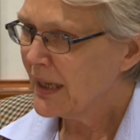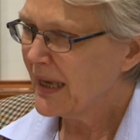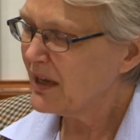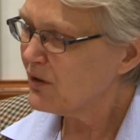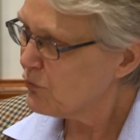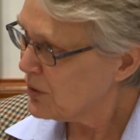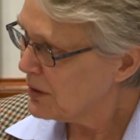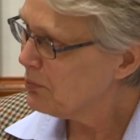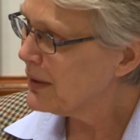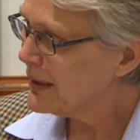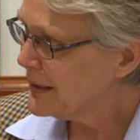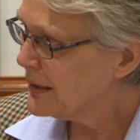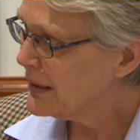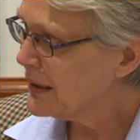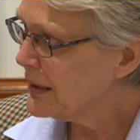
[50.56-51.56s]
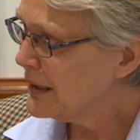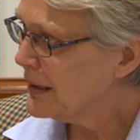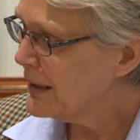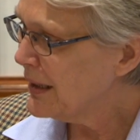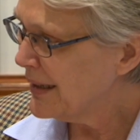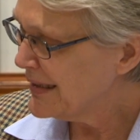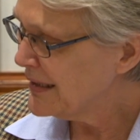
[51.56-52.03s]
And rebuilding
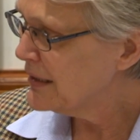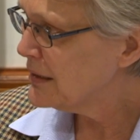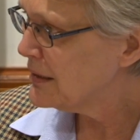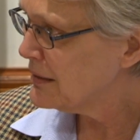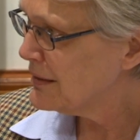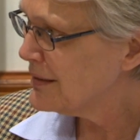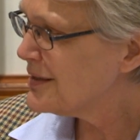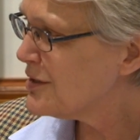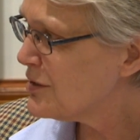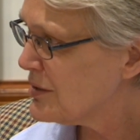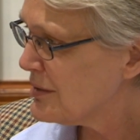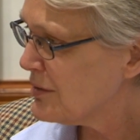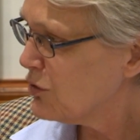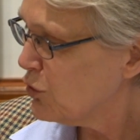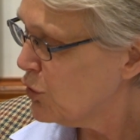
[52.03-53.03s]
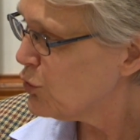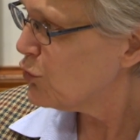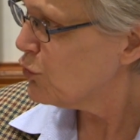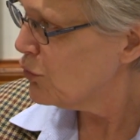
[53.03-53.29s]
Haiti is not